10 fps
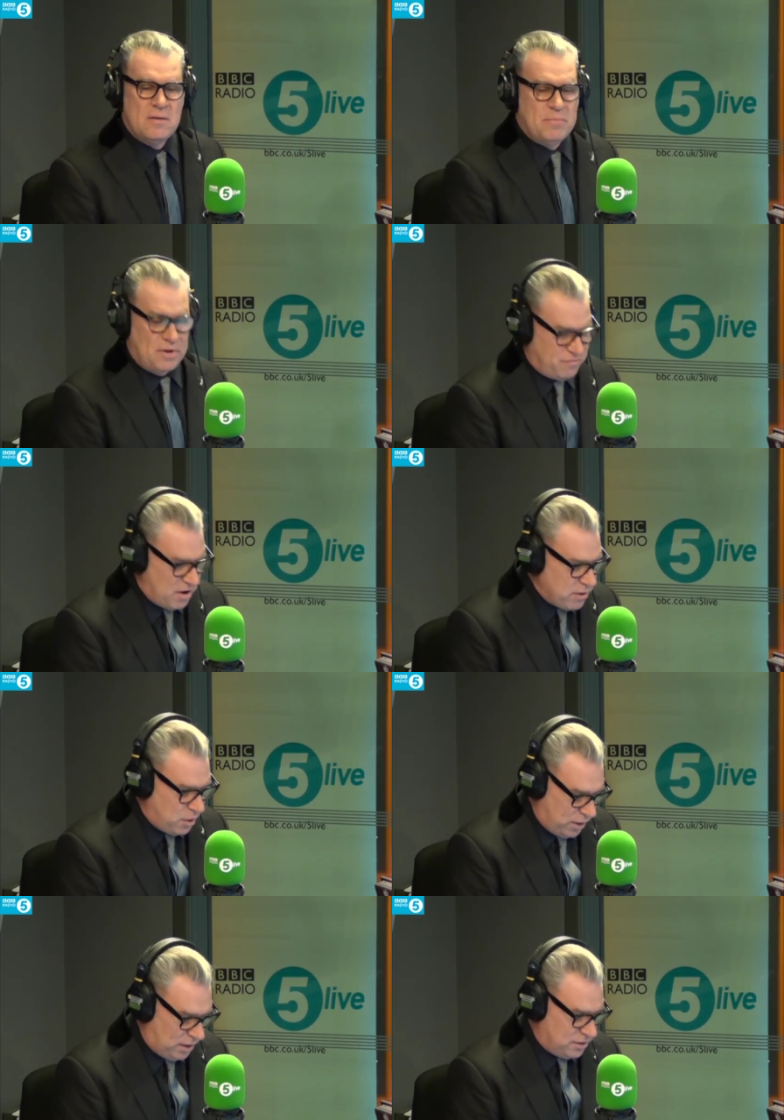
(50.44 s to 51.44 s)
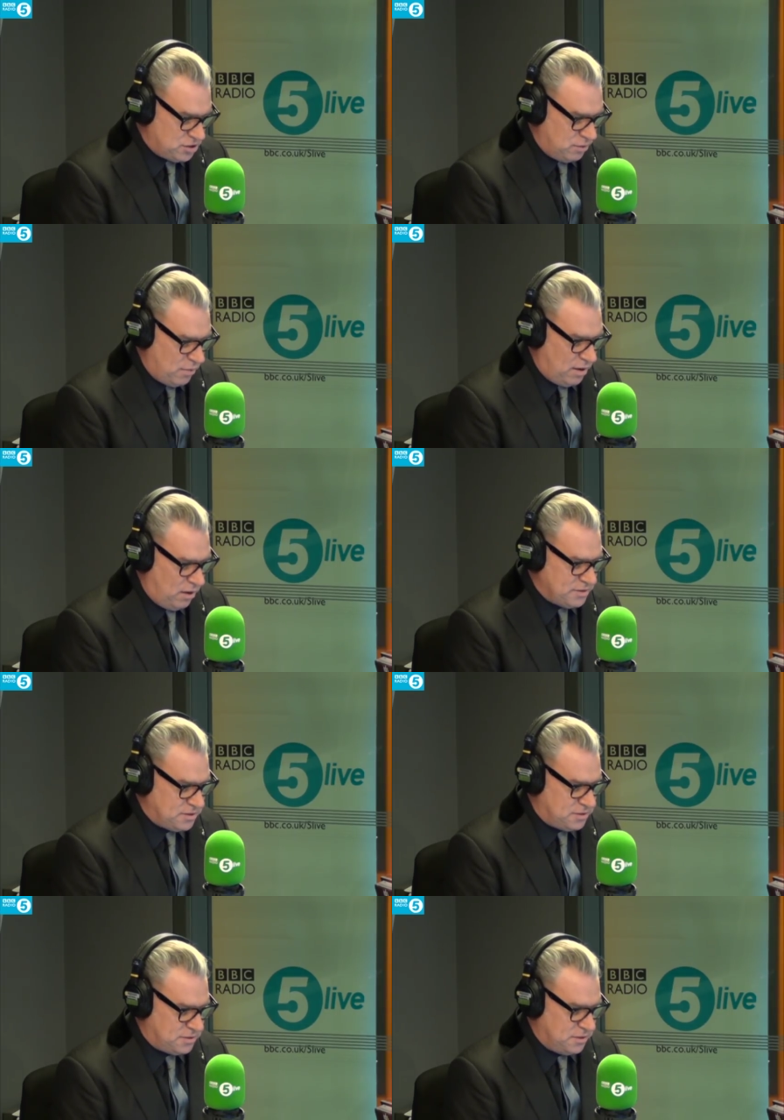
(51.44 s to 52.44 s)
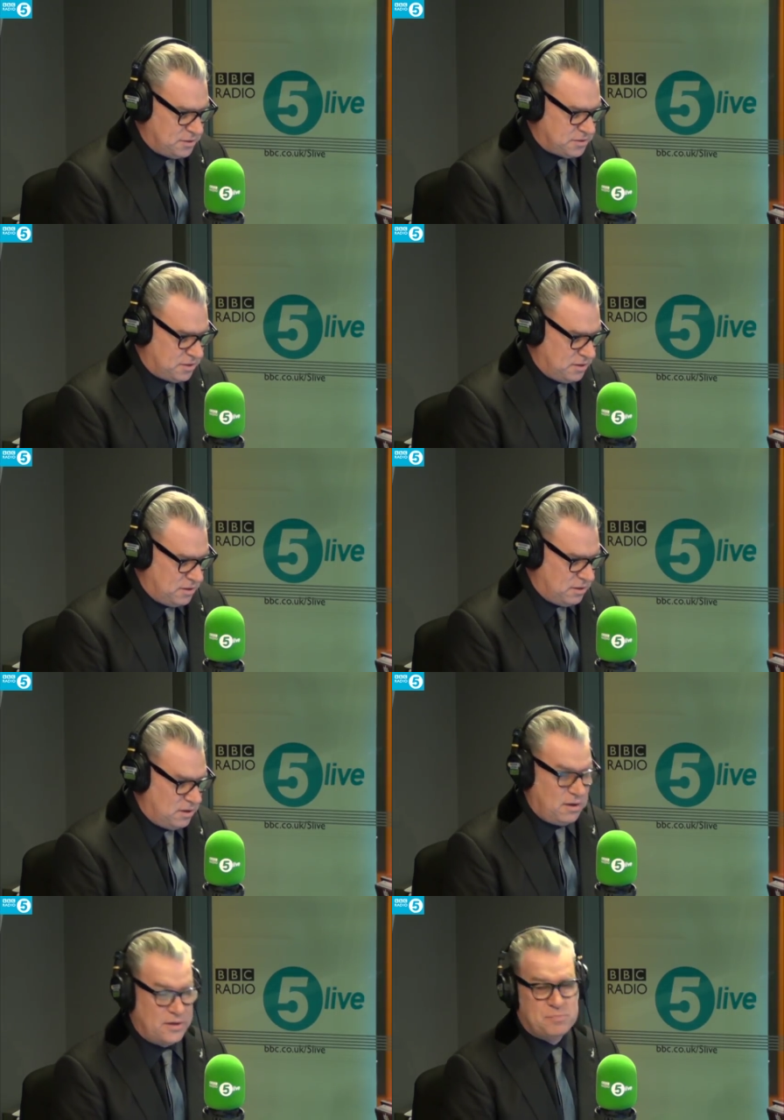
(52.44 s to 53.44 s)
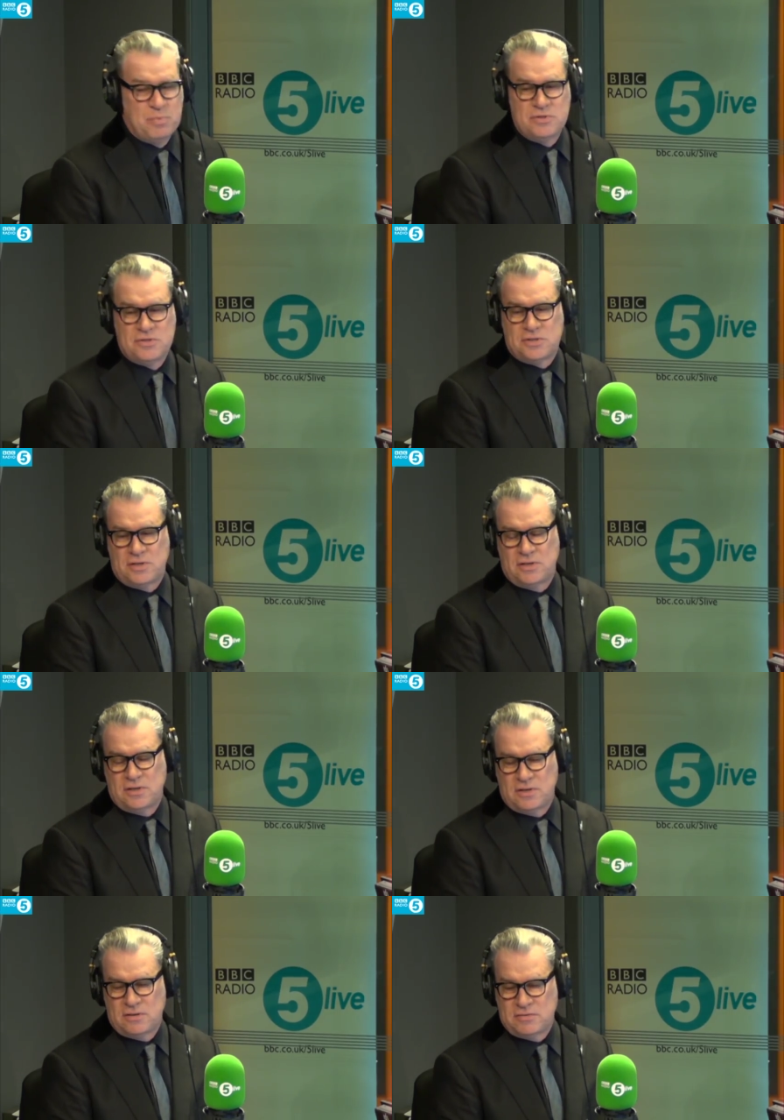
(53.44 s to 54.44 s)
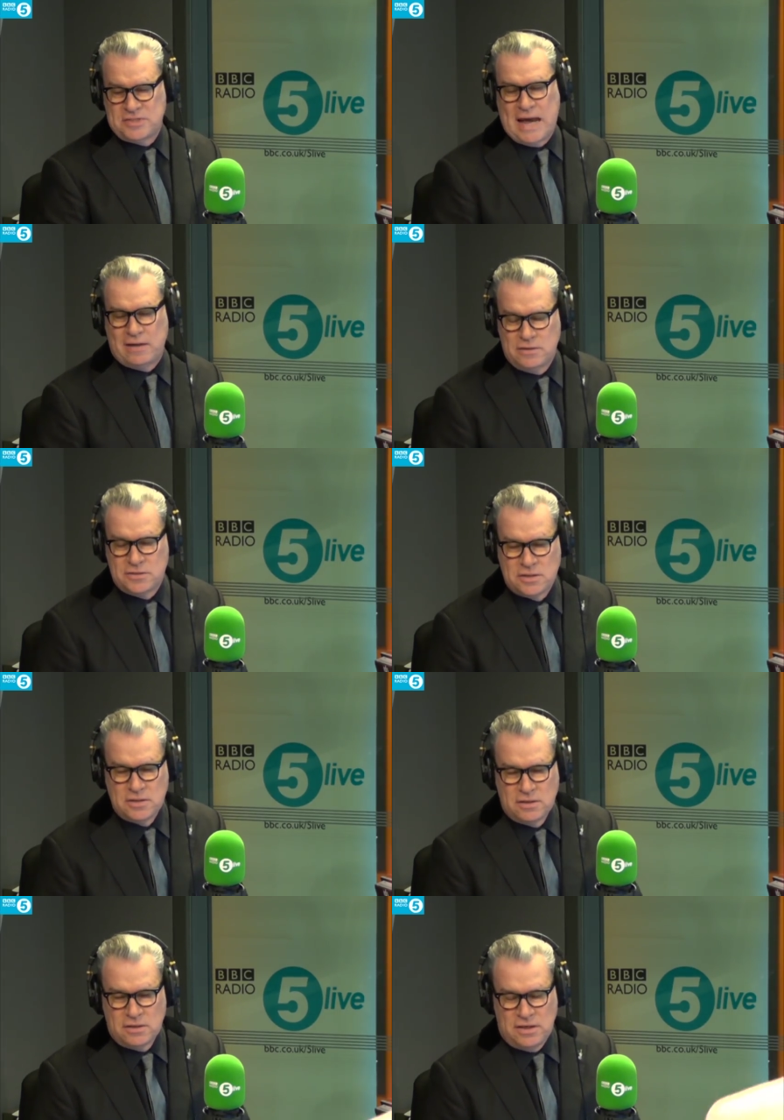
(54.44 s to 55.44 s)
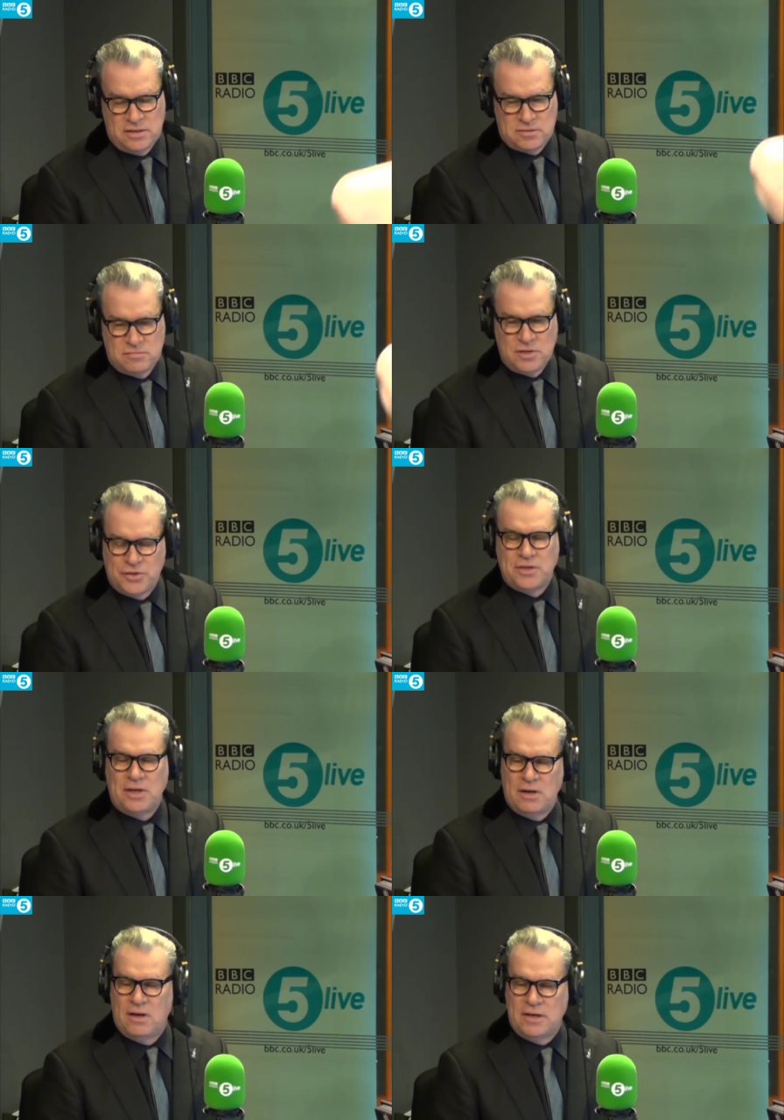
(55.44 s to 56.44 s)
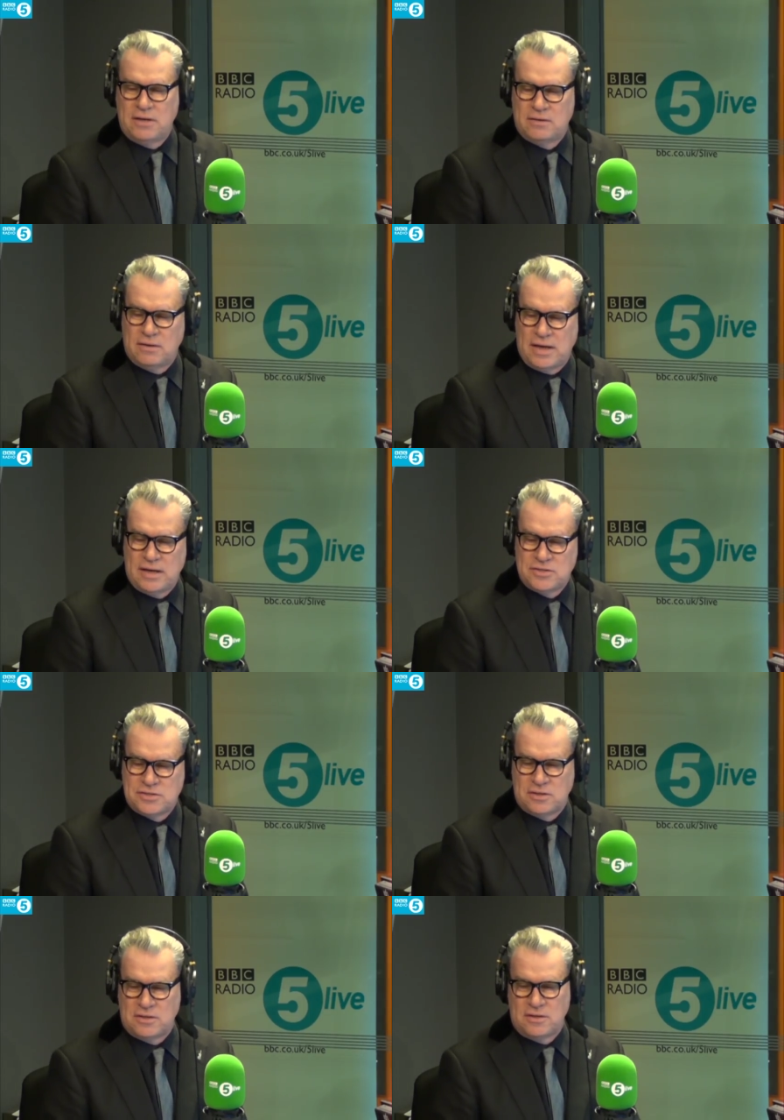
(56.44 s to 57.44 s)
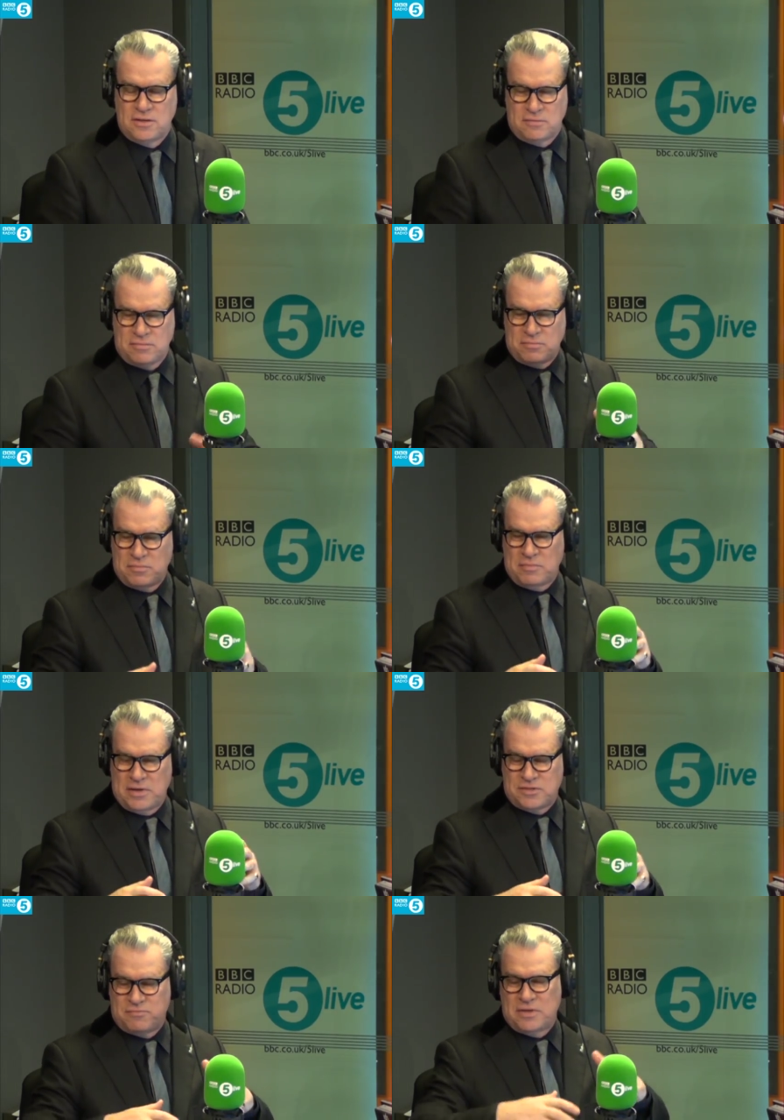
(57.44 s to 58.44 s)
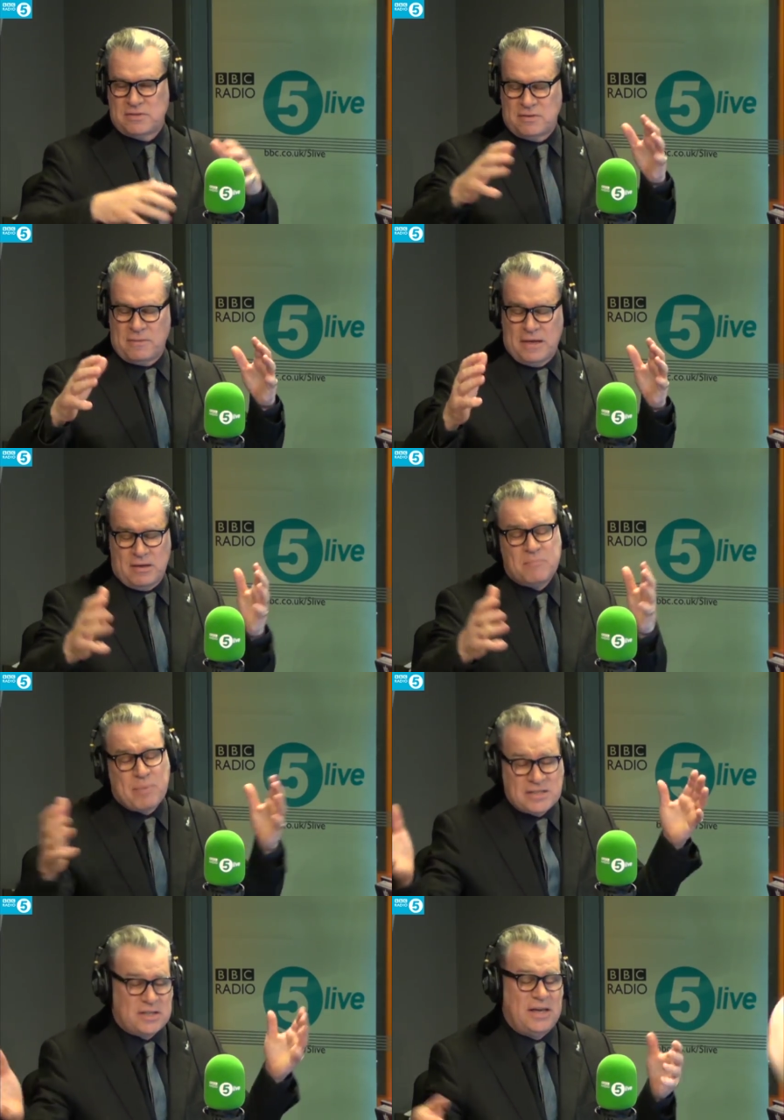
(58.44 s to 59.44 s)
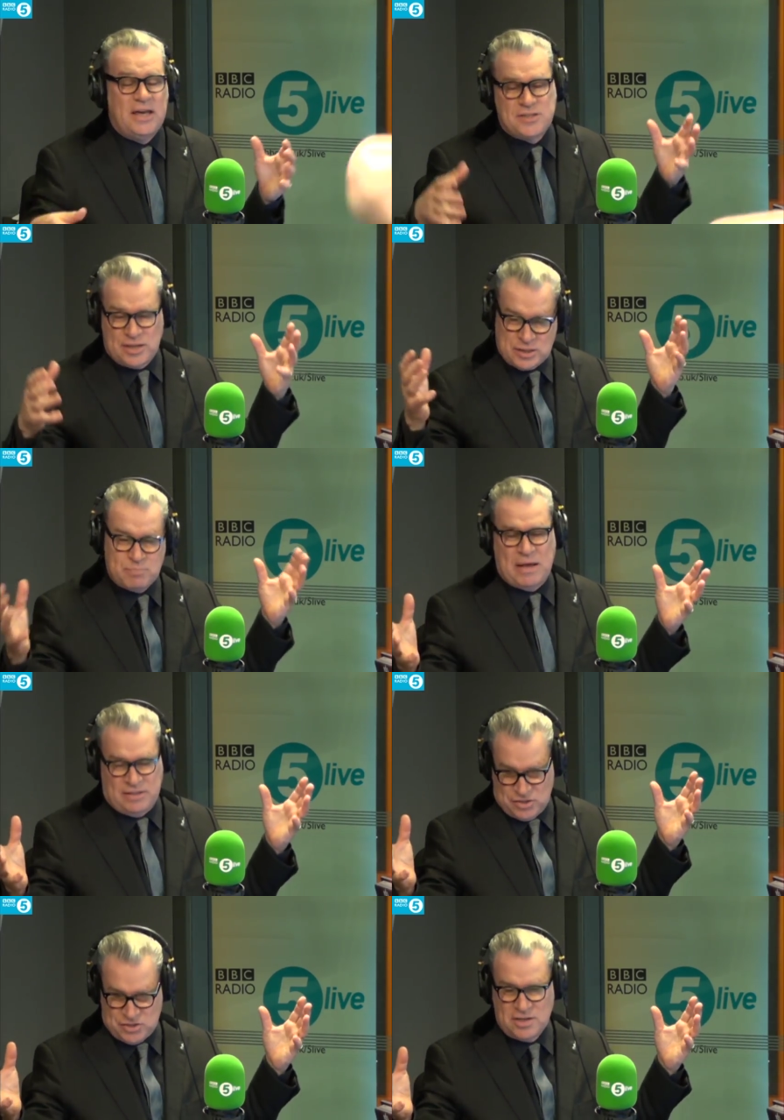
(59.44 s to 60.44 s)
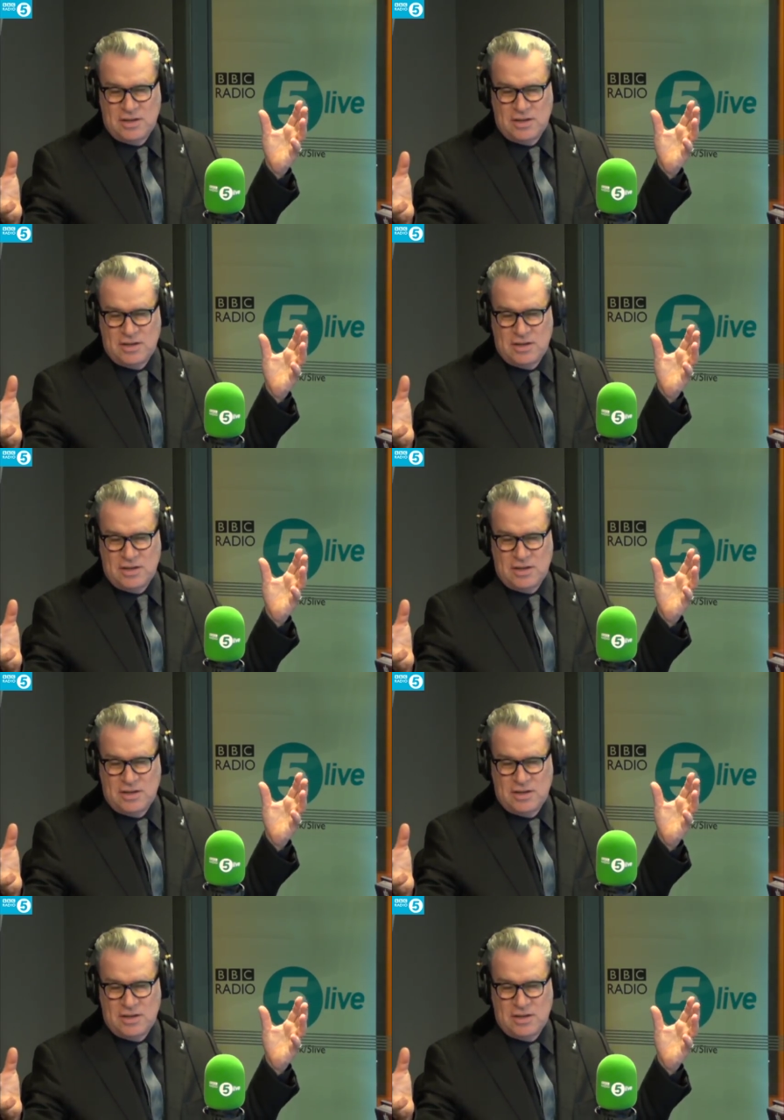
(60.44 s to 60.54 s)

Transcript: But very quickly, she realizes that uh, her husband's uh, talent is nothing like as uh, as uh, basically his expense